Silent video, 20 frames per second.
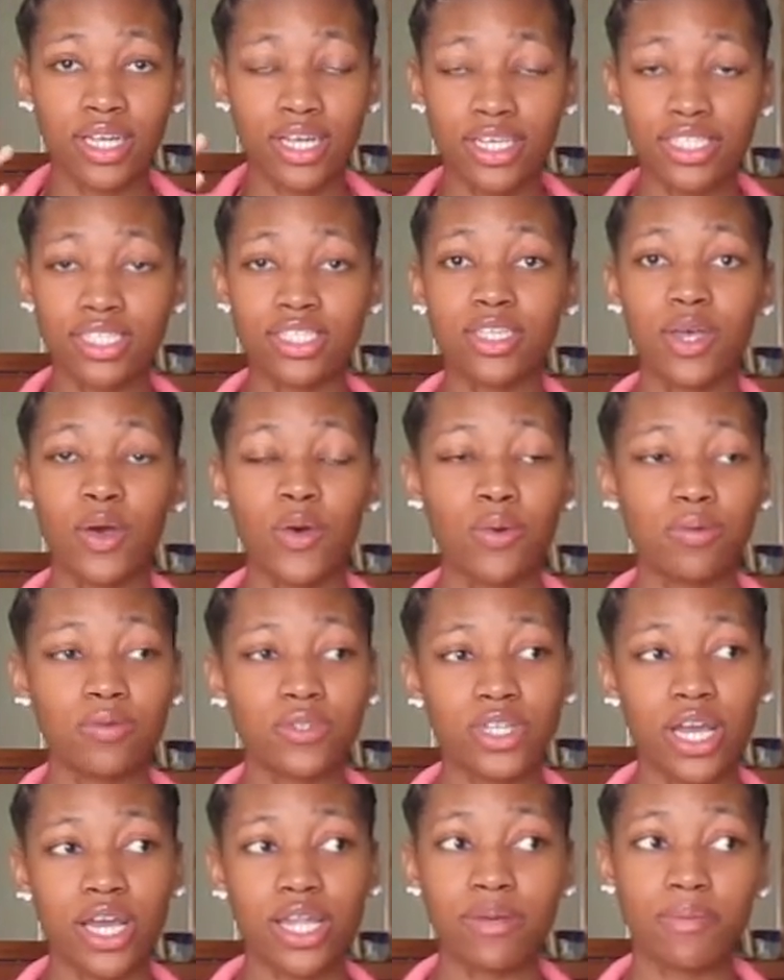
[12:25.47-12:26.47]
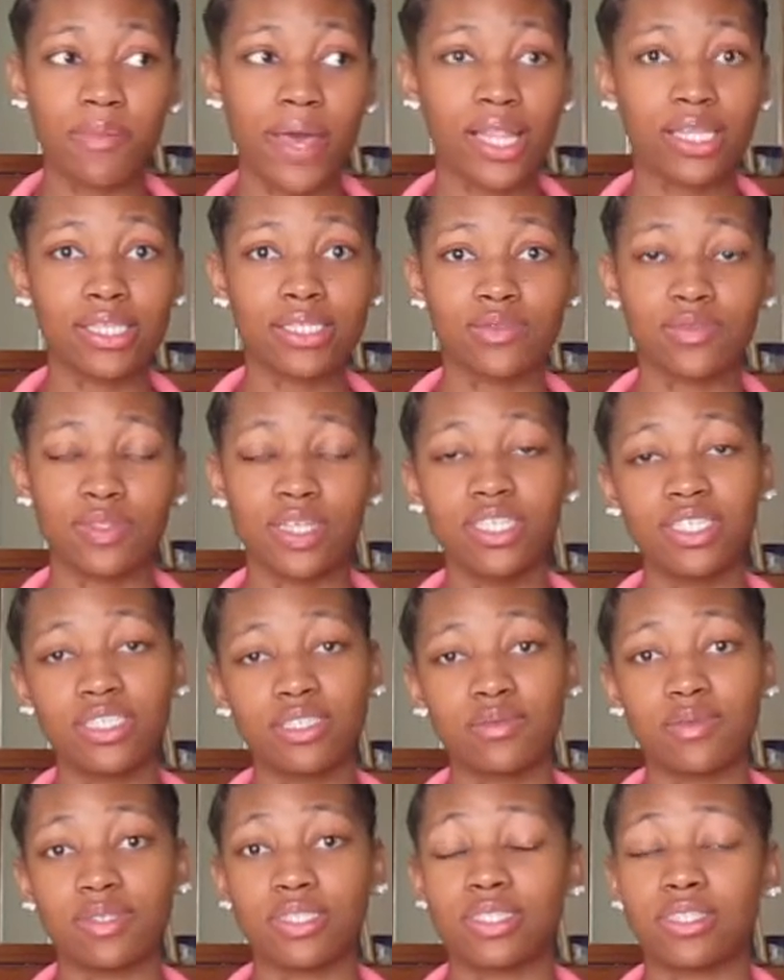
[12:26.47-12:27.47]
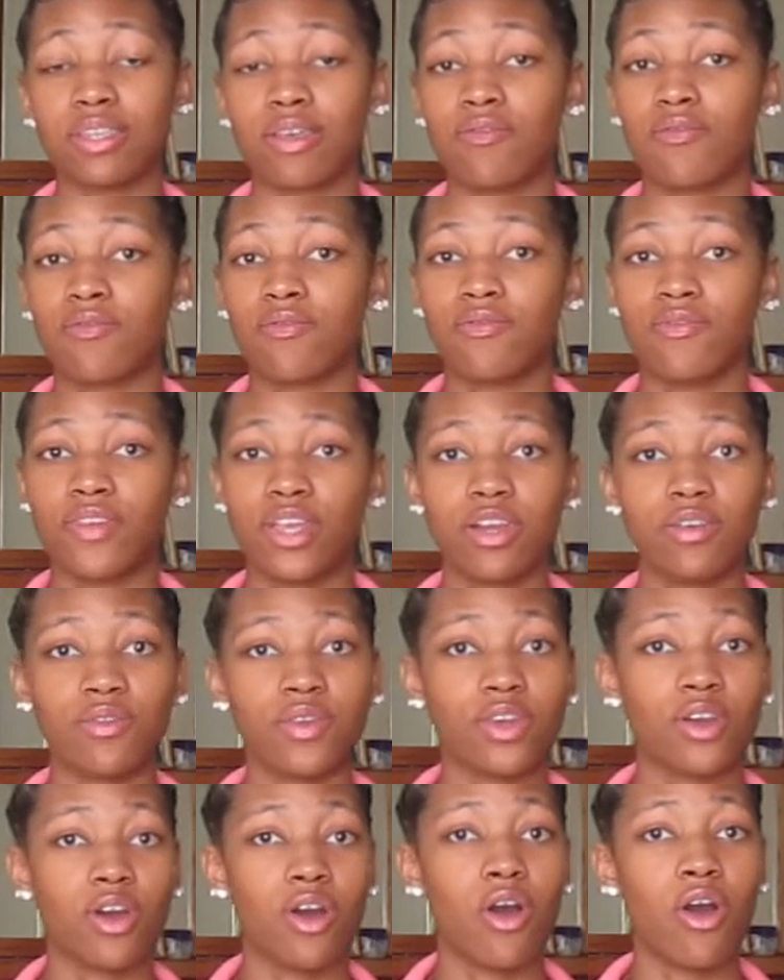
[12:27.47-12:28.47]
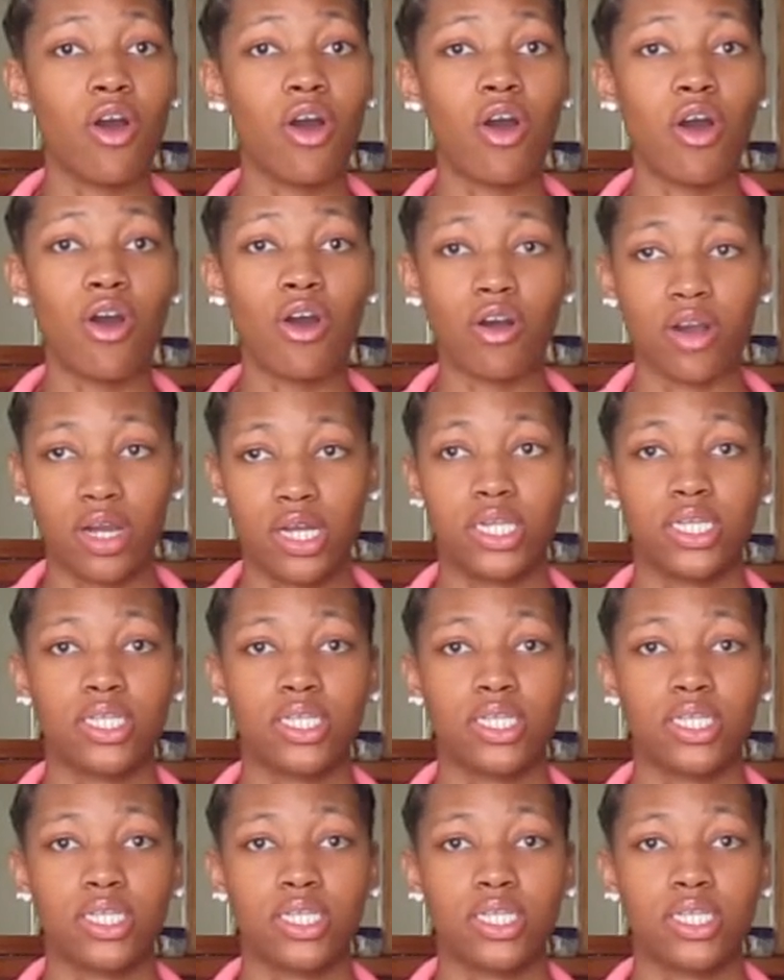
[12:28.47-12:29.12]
So trying to balance a relationship is very hard